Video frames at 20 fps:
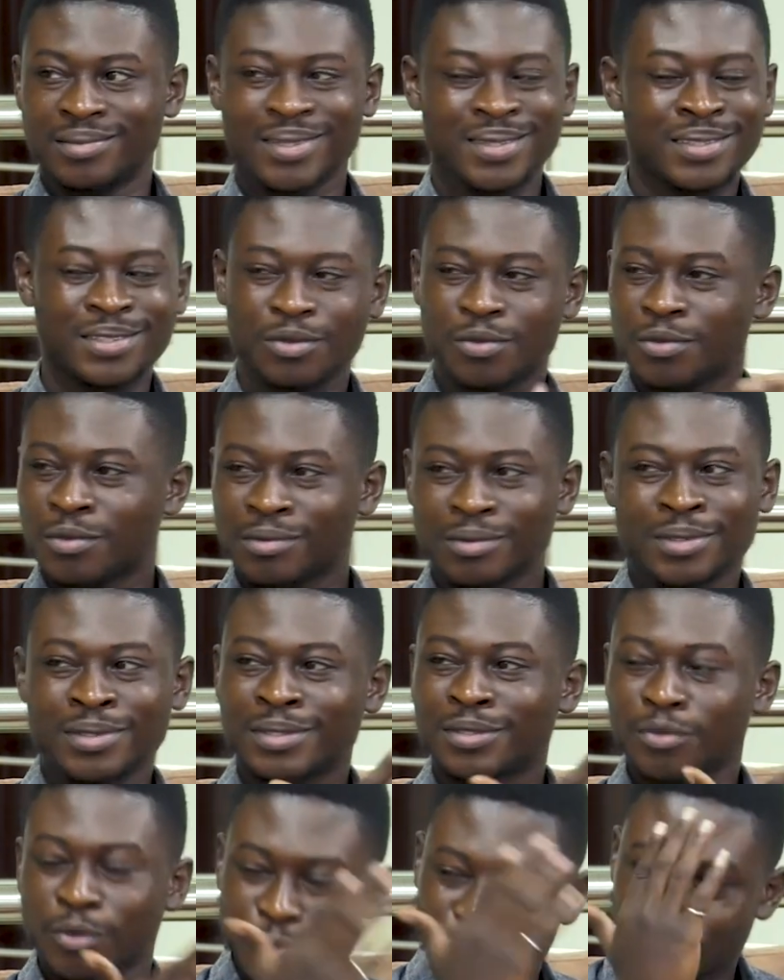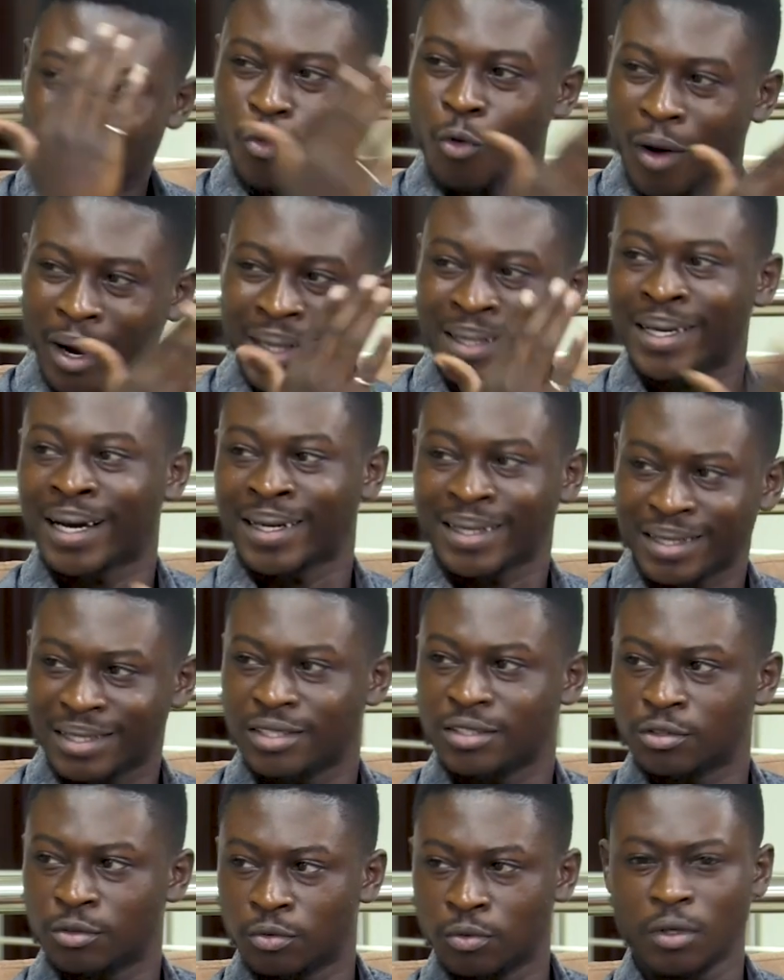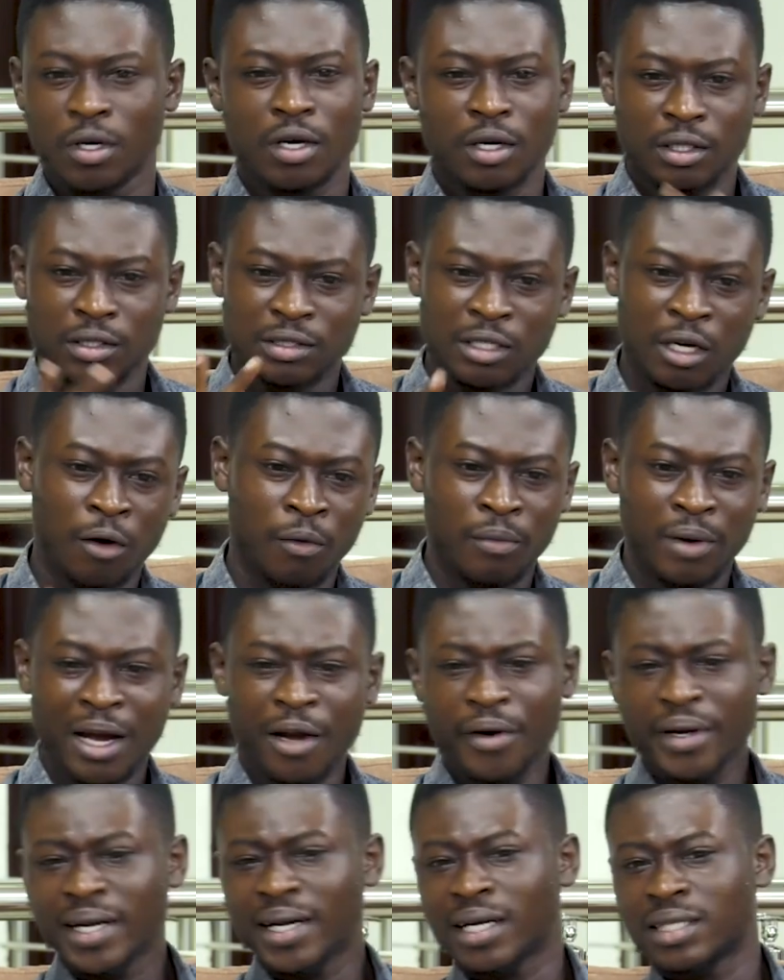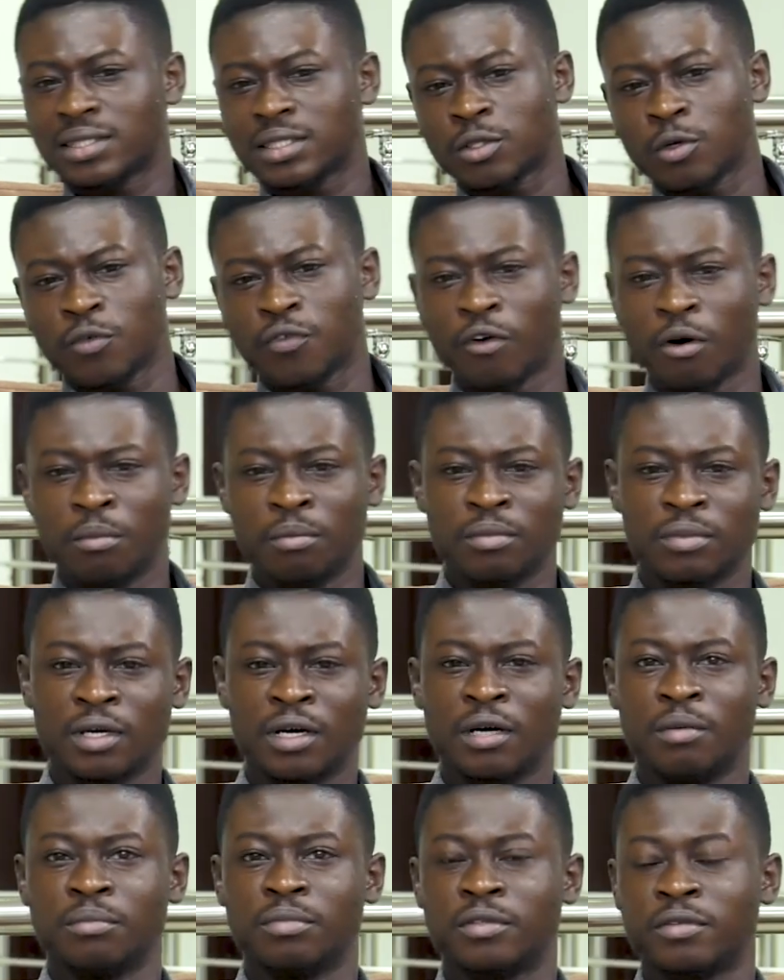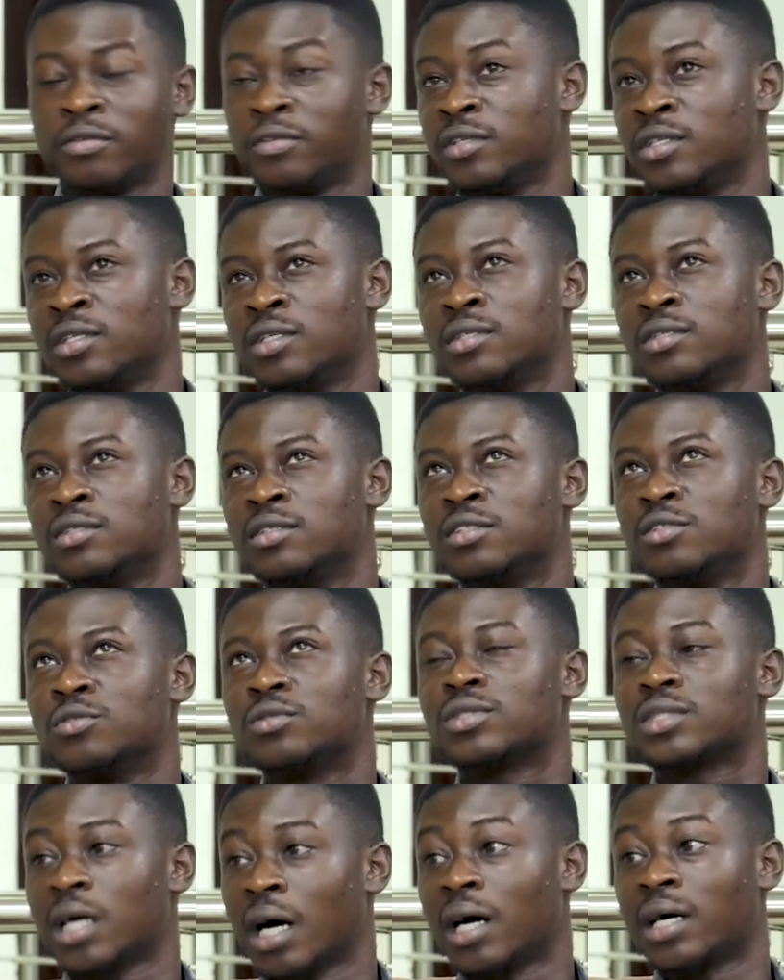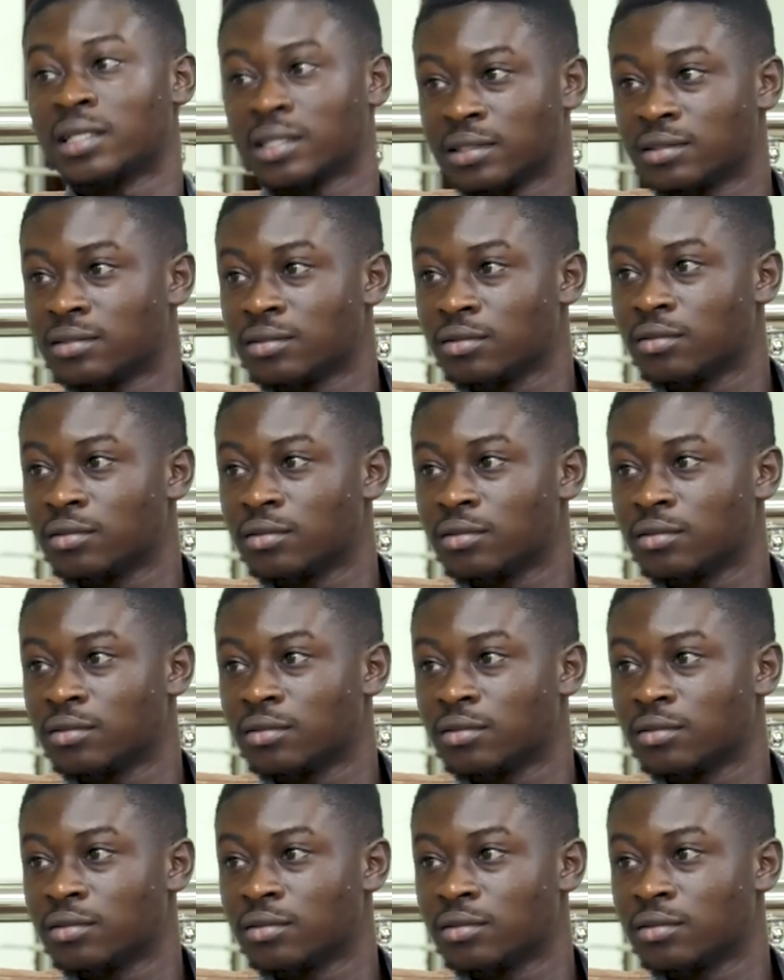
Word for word: It is going it is going to go against. you. That's true. Now I read an article from um, Three News Ghana.